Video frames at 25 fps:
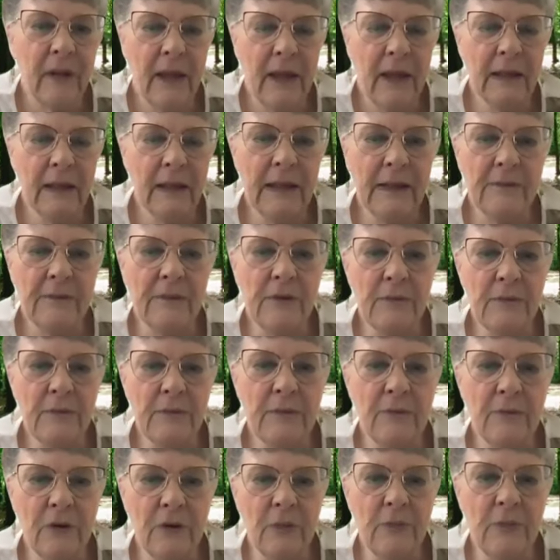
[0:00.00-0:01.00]
And then
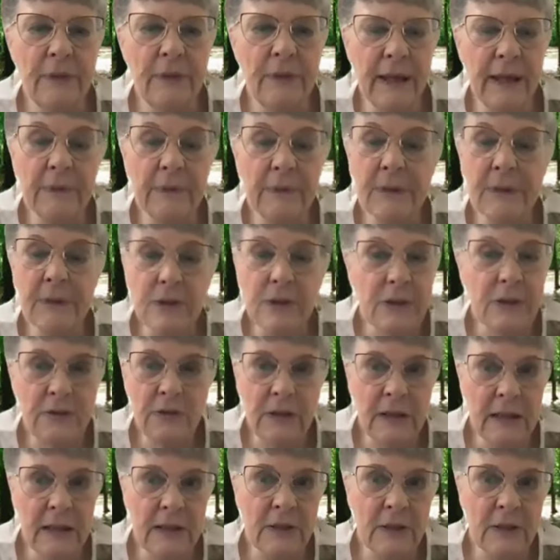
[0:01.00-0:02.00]
we'll be able to do
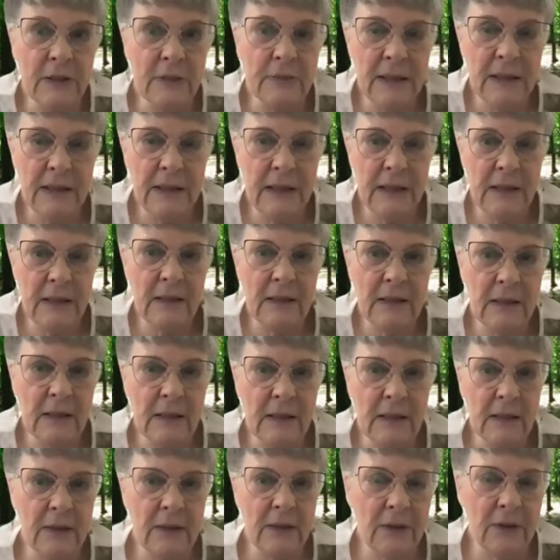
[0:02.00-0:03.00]
it either by the end of the
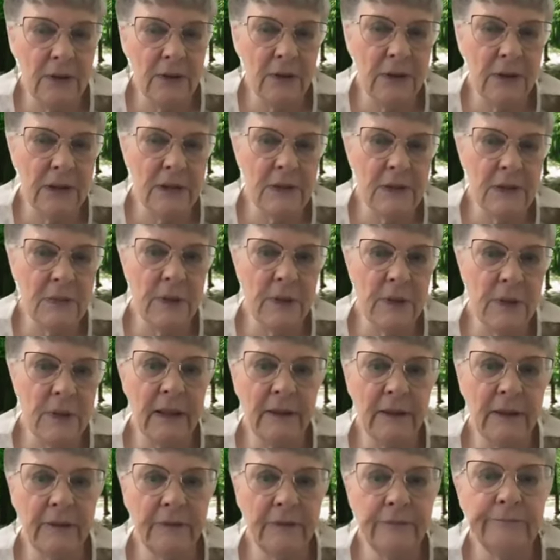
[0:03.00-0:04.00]
year or early
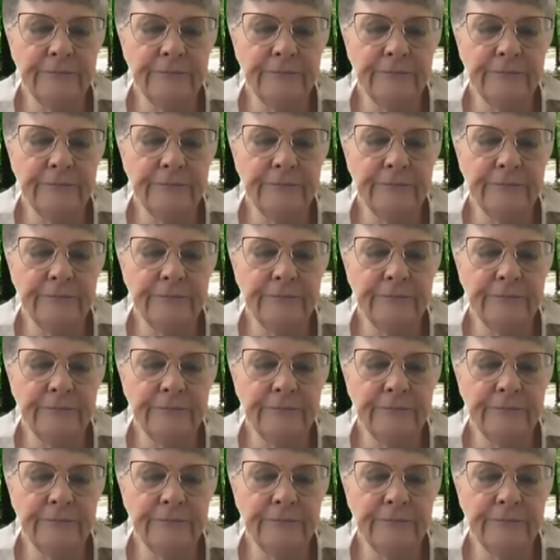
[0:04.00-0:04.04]
spring.